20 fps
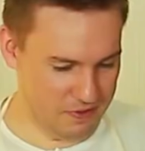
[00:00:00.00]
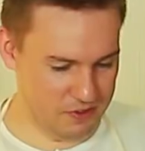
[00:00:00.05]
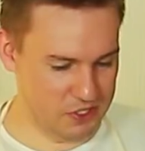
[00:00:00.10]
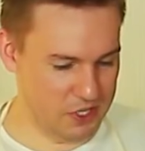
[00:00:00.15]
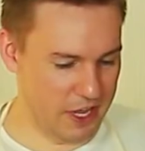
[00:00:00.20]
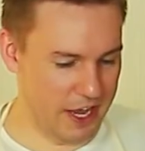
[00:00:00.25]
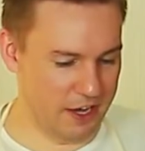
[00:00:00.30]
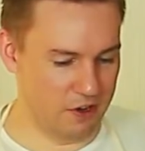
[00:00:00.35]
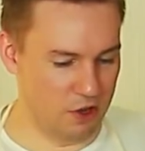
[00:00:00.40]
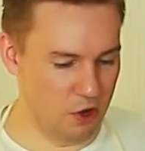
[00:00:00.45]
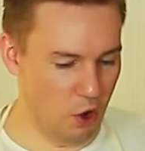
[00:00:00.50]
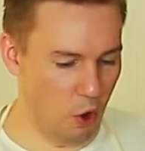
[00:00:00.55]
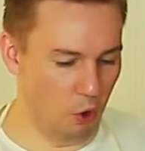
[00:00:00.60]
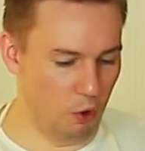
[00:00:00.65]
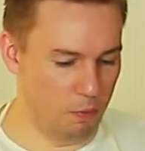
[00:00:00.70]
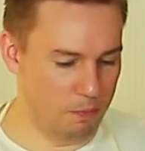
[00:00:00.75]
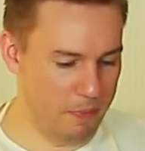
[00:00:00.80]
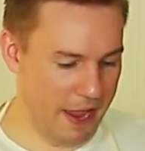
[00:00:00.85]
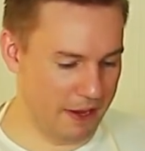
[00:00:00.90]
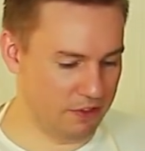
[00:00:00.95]
There's like no
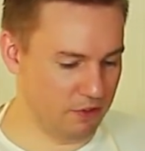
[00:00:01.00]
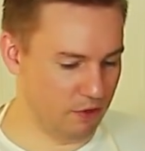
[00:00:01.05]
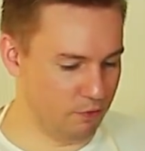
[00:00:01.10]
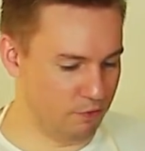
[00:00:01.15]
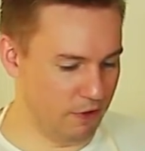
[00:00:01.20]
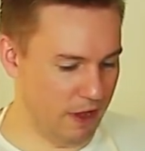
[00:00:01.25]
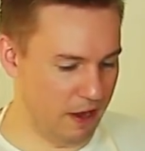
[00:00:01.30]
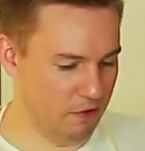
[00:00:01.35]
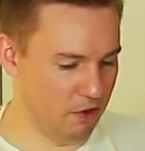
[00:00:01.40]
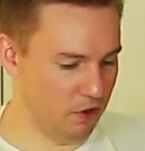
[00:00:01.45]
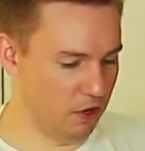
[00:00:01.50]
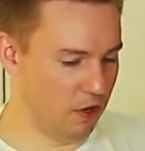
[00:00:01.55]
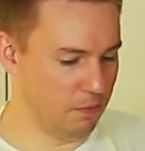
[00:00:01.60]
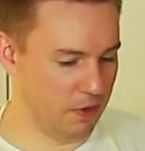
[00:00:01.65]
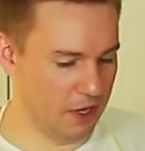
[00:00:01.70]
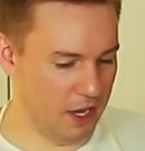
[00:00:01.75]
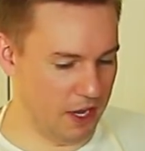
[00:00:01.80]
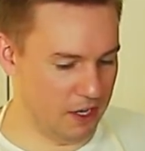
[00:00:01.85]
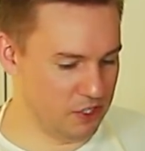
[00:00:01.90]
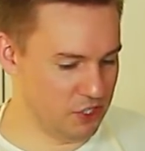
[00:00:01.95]
better flavor
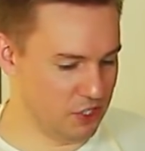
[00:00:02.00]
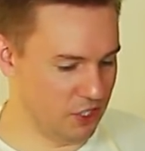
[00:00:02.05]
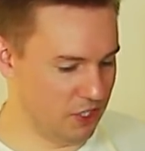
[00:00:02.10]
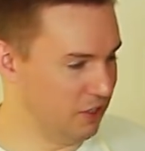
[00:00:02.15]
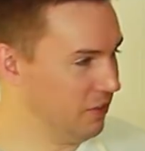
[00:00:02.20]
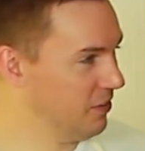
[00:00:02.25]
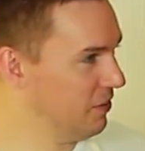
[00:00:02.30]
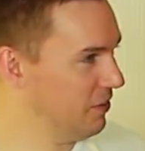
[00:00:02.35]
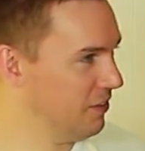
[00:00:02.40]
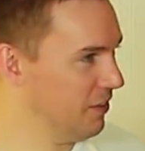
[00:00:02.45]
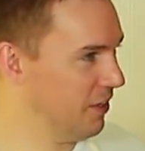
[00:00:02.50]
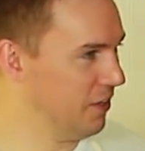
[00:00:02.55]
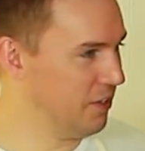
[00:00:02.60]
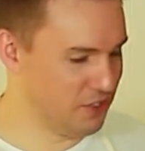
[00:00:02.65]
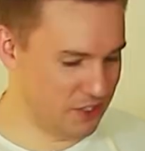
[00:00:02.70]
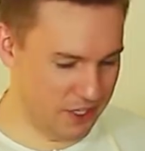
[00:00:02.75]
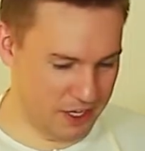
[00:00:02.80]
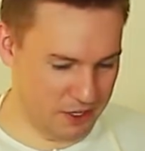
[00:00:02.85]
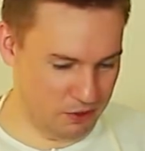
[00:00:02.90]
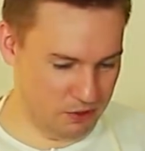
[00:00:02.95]
combination. And
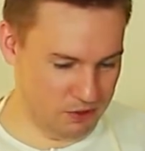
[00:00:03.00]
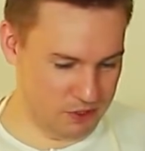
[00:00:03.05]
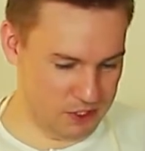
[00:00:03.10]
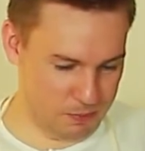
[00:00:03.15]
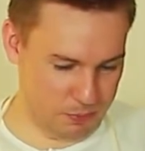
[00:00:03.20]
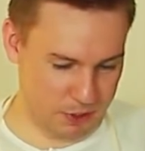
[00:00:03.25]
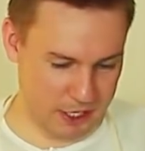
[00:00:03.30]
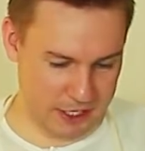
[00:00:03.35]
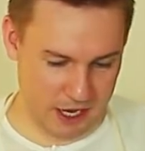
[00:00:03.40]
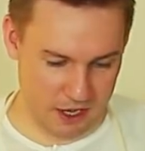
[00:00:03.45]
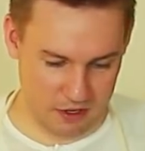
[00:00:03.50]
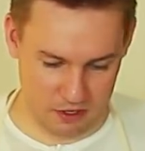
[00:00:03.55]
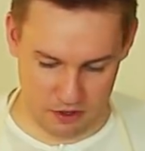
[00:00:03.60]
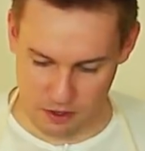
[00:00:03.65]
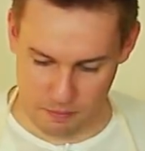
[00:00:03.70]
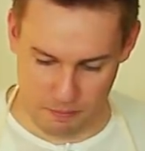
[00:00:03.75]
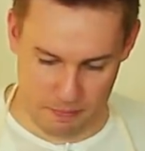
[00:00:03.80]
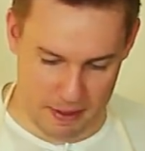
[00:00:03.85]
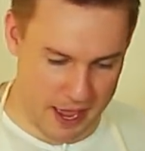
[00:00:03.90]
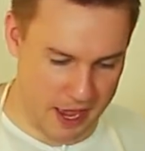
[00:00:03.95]
it's like all spread out on
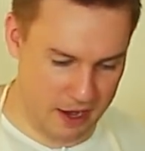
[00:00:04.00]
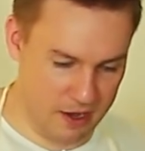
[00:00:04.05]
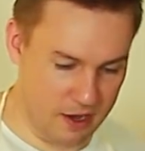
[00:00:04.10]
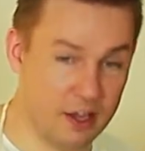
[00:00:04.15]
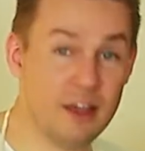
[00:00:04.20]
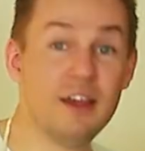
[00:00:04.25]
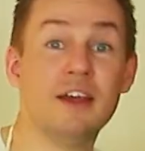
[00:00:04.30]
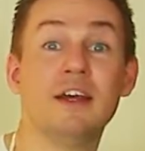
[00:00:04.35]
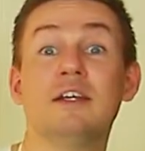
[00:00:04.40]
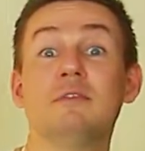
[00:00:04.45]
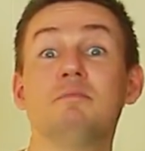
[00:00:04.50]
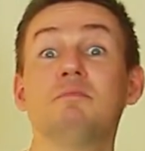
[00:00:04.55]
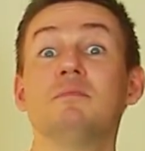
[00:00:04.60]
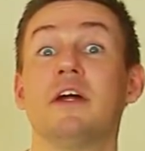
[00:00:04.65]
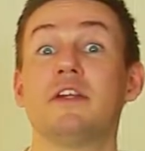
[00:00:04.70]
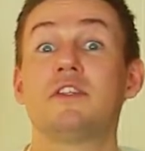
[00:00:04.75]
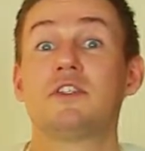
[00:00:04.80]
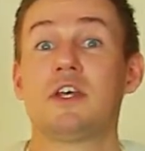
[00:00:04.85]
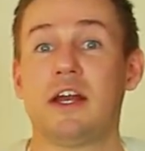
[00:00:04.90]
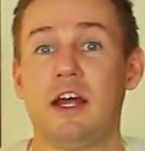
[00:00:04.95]
the pan.
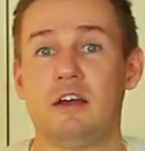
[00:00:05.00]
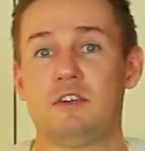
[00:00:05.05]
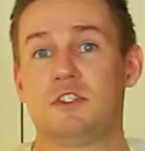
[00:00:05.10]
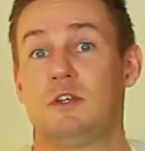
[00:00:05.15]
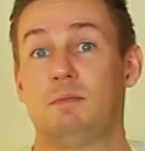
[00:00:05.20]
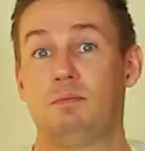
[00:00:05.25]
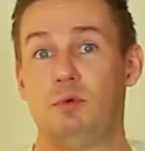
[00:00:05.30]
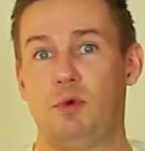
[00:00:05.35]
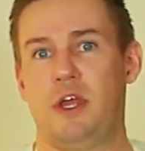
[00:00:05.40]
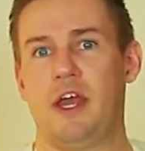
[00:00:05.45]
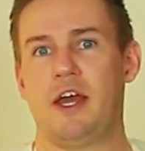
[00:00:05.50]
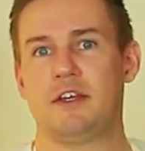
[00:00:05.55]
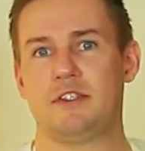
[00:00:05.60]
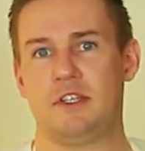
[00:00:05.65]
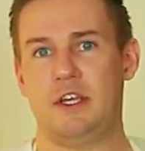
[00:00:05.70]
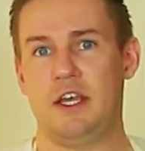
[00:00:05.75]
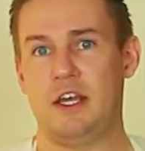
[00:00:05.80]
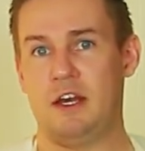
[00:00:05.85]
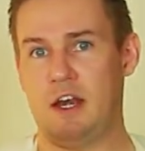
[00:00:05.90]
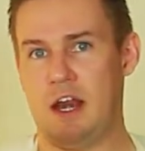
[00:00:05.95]
Let's get our
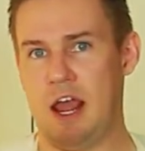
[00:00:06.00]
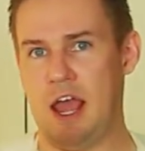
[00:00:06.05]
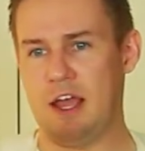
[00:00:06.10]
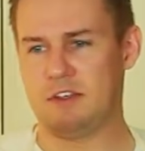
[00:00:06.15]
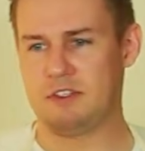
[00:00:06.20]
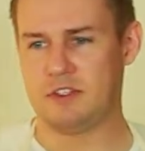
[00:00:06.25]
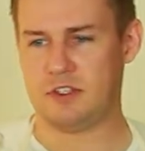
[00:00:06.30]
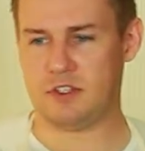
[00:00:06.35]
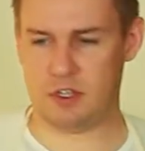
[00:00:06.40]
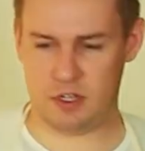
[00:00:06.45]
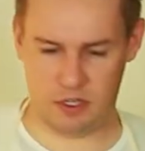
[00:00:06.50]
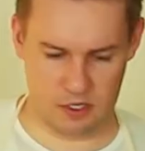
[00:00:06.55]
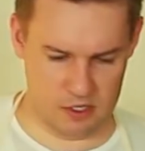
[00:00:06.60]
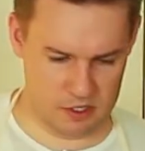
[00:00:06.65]
sibuyas in next.